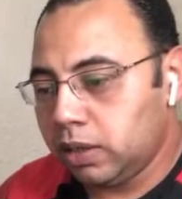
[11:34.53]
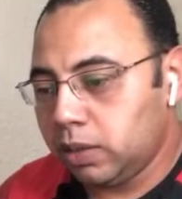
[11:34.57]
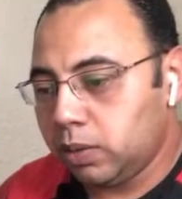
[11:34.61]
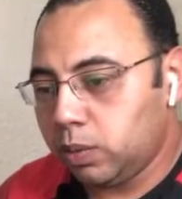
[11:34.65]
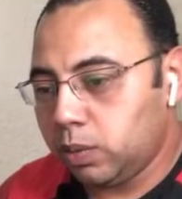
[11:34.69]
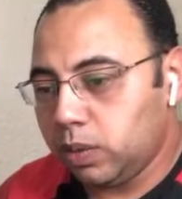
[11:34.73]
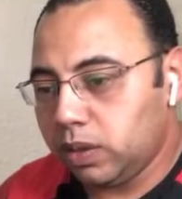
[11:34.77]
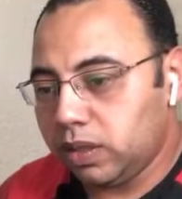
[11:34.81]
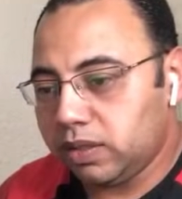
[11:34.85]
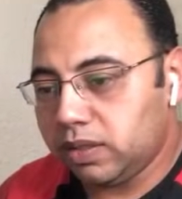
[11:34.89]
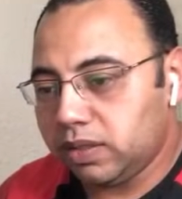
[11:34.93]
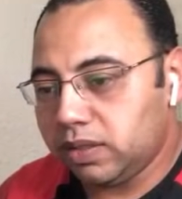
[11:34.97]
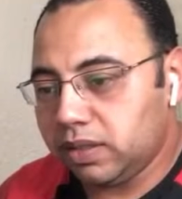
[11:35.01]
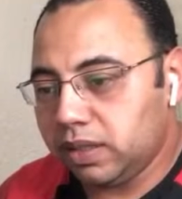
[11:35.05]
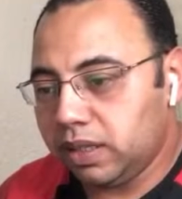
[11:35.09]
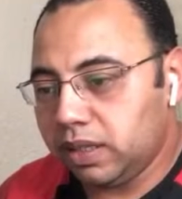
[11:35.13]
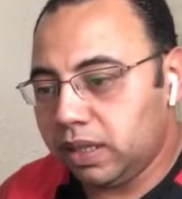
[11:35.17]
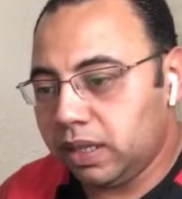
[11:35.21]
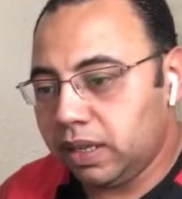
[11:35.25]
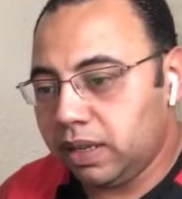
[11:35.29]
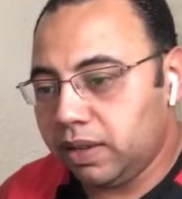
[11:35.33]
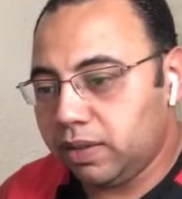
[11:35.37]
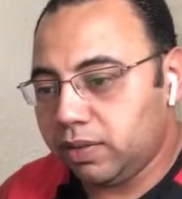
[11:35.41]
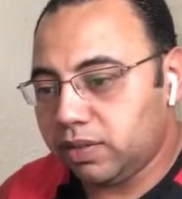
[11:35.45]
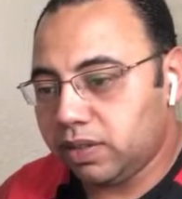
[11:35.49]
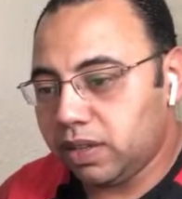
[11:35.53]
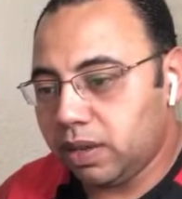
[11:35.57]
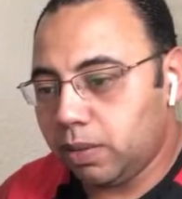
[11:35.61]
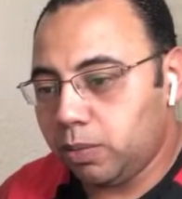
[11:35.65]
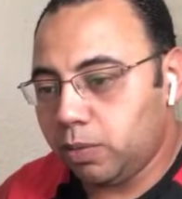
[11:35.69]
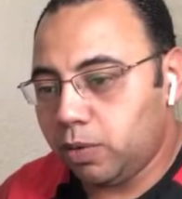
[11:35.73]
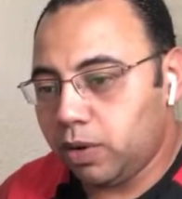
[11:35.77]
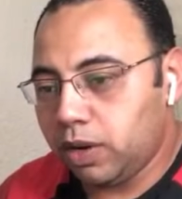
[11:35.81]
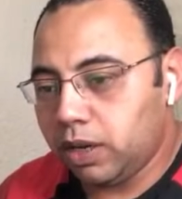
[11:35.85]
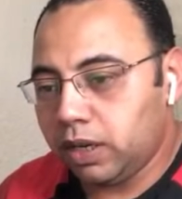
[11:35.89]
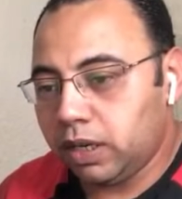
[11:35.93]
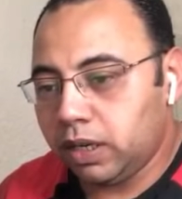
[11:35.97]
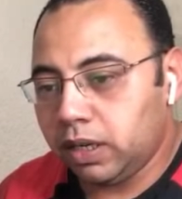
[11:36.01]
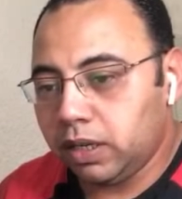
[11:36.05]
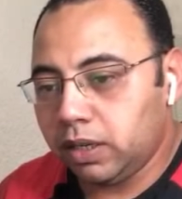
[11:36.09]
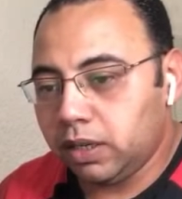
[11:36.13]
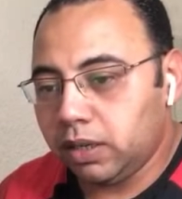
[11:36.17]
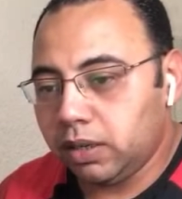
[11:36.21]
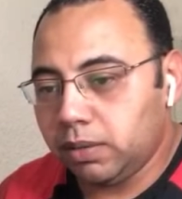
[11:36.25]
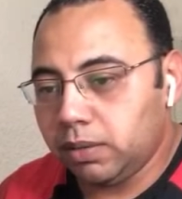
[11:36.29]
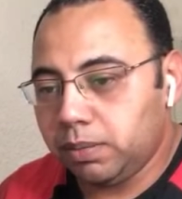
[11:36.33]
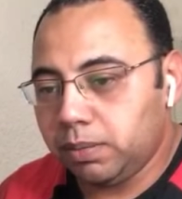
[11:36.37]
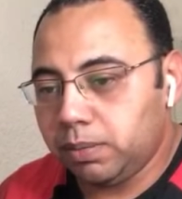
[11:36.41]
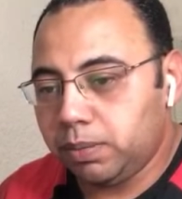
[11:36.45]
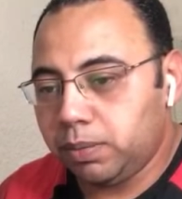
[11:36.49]
We'll see if
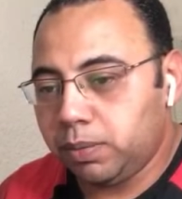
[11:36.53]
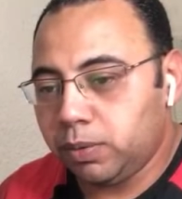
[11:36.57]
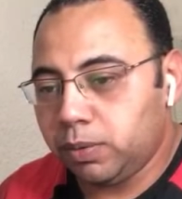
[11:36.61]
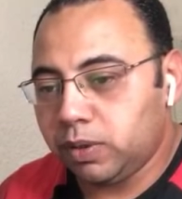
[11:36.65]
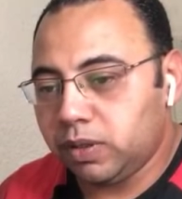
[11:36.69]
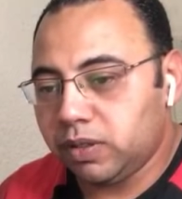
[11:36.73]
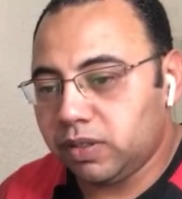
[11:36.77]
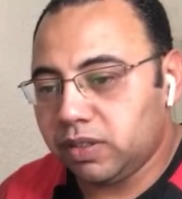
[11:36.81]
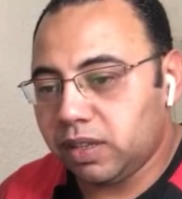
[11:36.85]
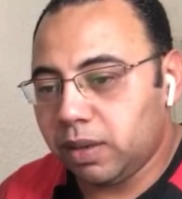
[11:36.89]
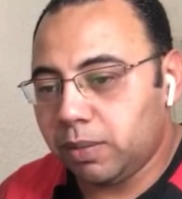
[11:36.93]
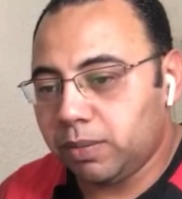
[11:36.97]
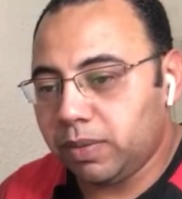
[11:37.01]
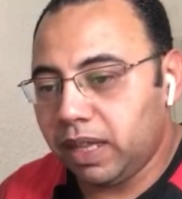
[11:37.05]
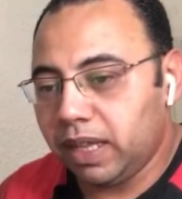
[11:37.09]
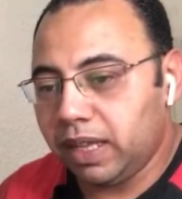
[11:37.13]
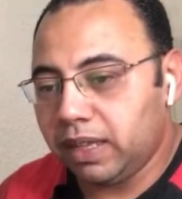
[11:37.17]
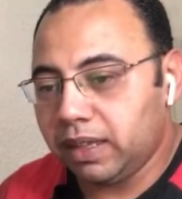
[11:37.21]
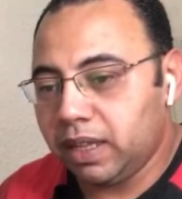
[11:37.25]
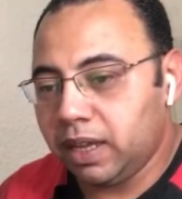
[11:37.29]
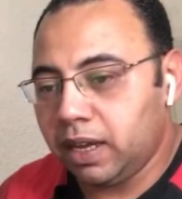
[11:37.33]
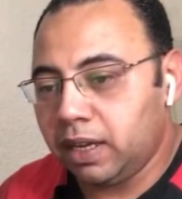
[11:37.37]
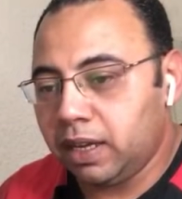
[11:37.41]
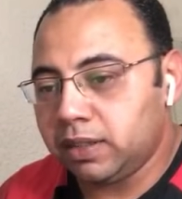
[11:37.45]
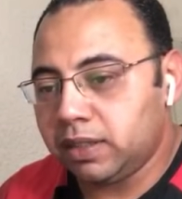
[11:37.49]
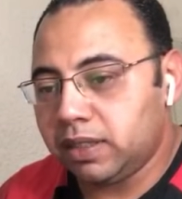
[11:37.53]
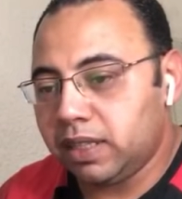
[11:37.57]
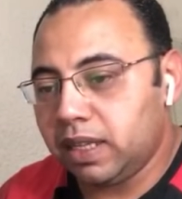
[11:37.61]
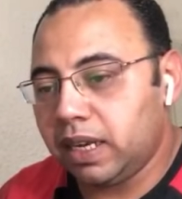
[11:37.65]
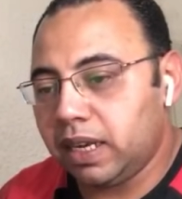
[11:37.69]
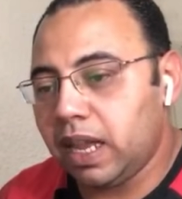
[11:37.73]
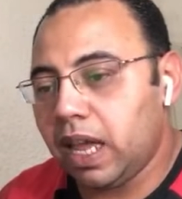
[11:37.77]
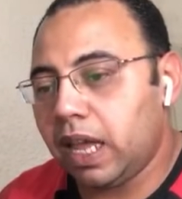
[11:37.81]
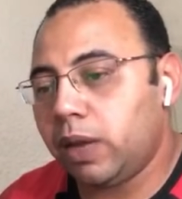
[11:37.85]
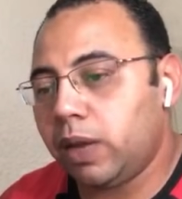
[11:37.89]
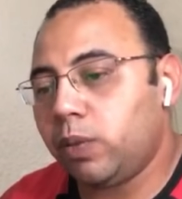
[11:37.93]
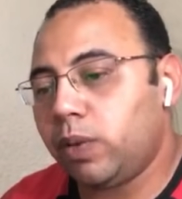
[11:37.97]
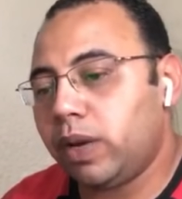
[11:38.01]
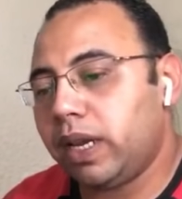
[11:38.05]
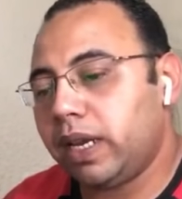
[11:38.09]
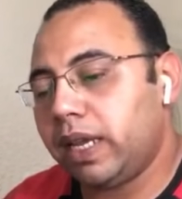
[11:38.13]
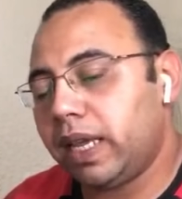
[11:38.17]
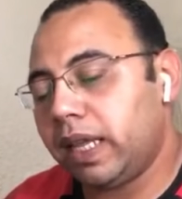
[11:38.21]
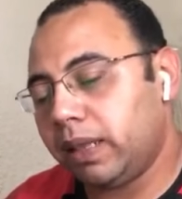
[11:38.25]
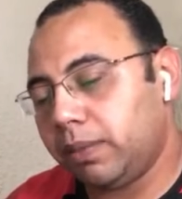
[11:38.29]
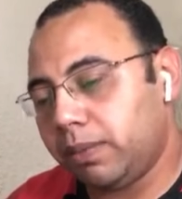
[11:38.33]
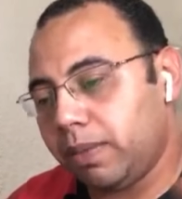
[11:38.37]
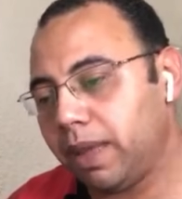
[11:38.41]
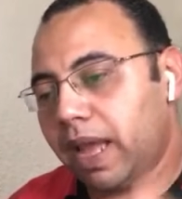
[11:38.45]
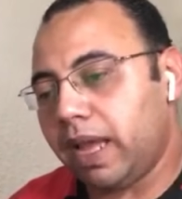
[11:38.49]
someone put something there. Then I will
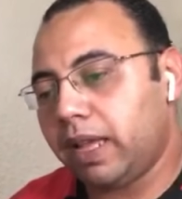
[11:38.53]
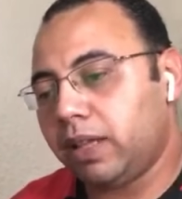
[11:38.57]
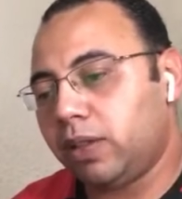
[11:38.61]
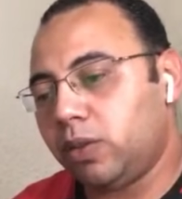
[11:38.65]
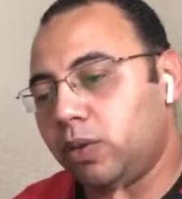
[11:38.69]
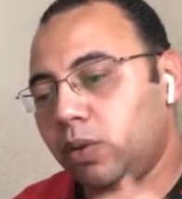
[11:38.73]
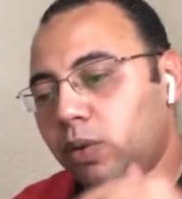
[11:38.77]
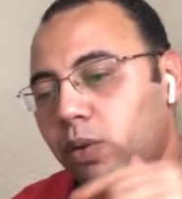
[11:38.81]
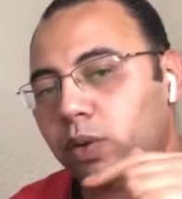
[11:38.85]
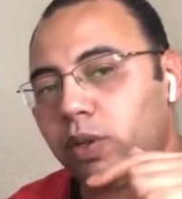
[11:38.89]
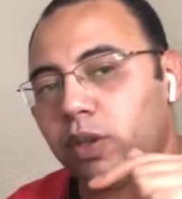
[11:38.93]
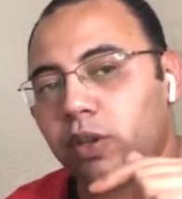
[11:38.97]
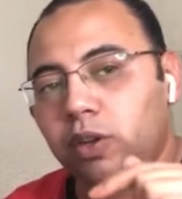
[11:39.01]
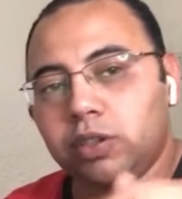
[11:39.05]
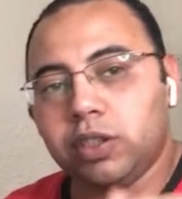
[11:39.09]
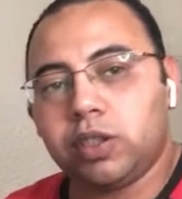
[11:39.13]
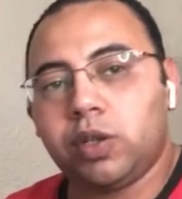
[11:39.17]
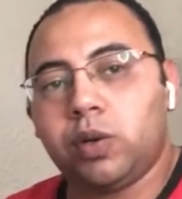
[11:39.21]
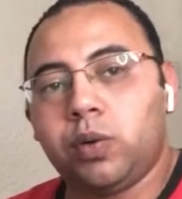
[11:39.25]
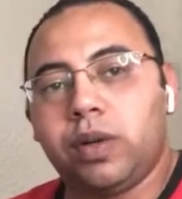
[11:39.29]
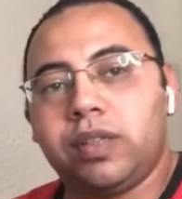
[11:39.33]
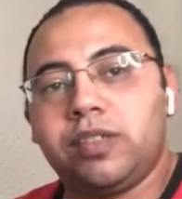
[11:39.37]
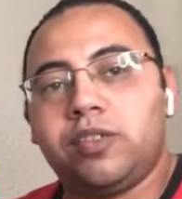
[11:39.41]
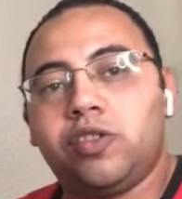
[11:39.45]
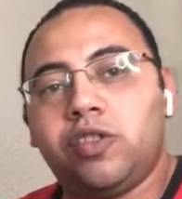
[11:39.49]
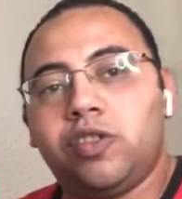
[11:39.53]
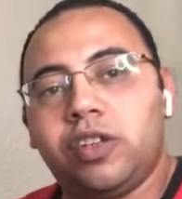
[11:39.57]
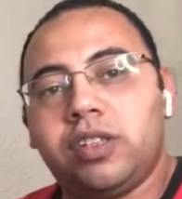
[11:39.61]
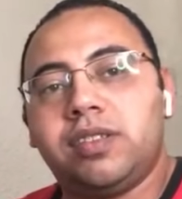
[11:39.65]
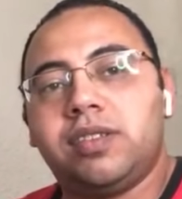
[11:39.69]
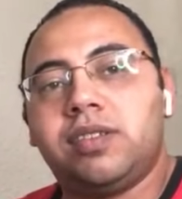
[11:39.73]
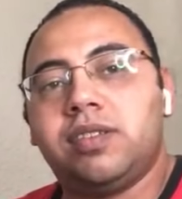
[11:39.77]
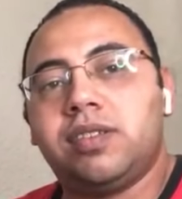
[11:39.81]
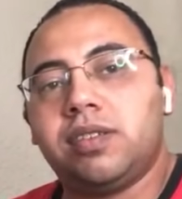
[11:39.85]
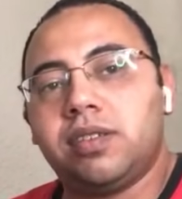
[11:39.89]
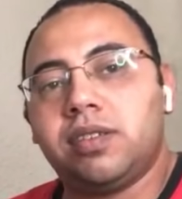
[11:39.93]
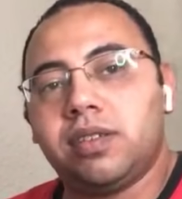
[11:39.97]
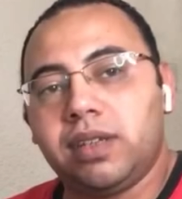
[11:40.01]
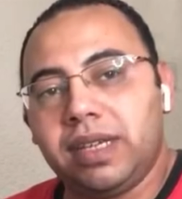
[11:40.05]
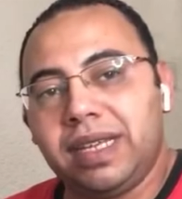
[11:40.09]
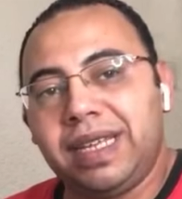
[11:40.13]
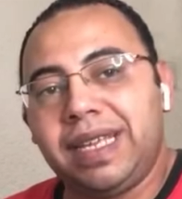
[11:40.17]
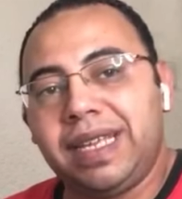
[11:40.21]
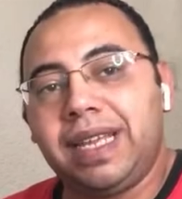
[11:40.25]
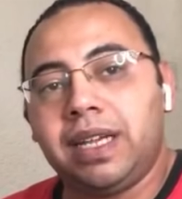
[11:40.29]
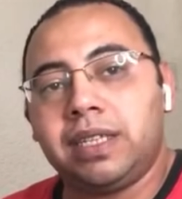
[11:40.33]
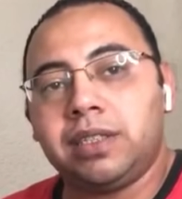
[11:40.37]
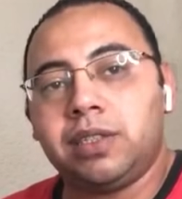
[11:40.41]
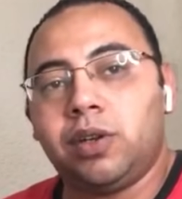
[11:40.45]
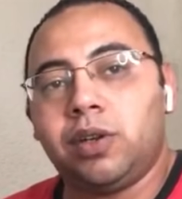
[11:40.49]
get back to your questions
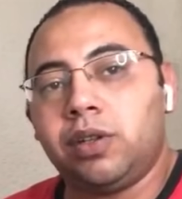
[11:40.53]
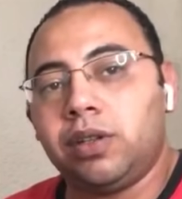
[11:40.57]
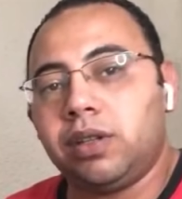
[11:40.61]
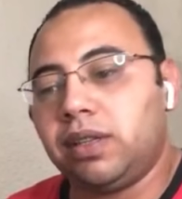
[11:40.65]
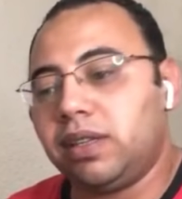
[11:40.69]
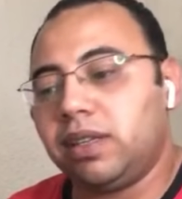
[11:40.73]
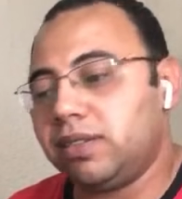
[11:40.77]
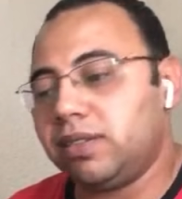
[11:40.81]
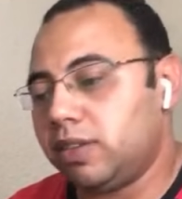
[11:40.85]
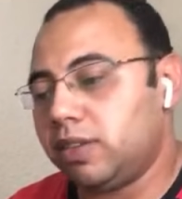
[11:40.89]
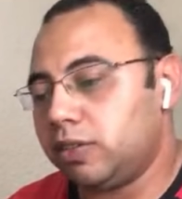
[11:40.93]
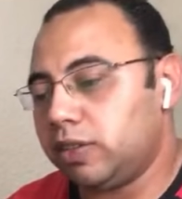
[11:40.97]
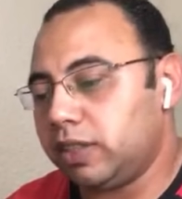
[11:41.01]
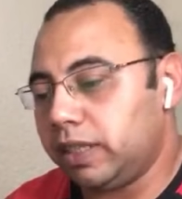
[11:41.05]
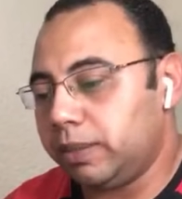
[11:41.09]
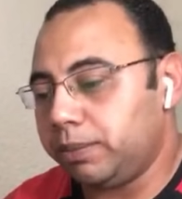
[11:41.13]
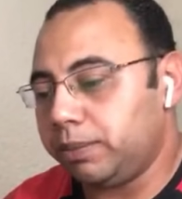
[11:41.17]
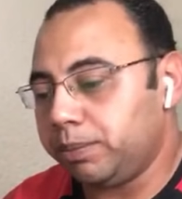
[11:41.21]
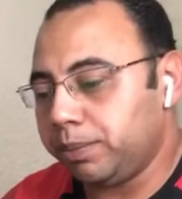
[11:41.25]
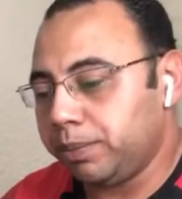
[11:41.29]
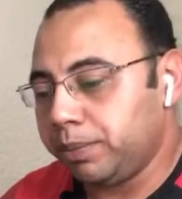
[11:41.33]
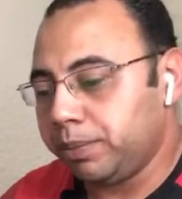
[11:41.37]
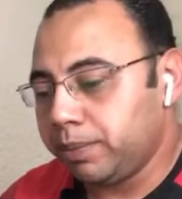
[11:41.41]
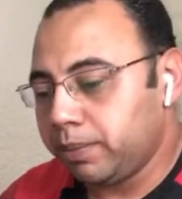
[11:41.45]
here on the stream.